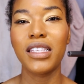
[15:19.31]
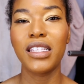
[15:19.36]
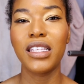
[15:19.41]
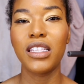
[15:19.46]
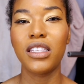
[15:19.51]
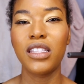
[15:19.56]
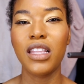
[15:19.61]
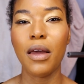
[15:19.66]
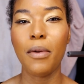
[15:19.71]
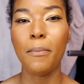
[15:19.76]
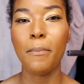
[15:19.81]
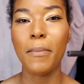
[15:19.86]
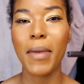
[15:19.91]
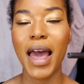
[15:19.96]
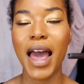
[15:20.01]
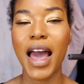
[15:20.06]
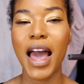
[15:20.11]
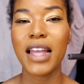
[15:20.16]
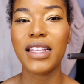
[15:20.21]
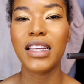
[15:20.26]
This is the
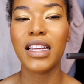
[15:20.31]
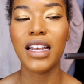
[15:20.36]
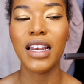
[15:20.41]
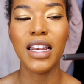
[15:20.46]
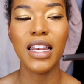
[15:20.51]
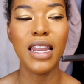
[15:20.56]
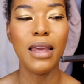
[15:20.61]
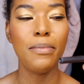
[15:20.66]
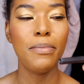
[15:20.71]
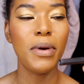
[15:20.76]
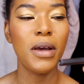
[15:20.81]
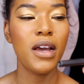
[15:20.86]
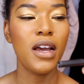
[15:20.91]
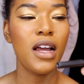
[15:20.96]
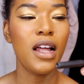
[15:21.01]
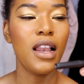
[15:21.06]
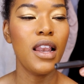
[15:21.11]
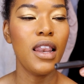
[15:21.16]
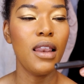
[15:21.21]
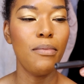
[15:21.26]
matte
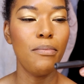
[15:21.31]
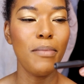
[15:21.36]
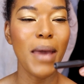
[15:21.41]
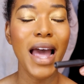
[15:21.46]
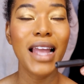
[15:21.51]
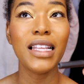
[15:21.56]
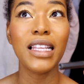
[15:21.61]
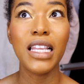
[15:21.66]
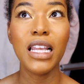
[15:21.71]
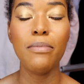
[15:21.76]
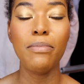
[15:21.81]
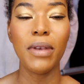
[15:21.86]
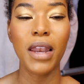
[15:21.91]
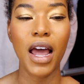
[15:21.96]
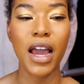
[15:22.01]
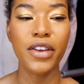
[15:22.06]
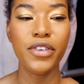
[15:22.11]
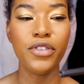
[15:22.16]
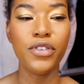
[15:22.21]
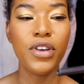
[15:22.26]
lip
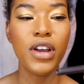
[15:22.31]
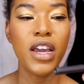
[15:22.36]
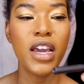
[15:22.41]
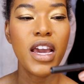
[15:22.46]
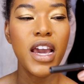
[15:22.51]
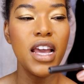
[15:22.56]
liner,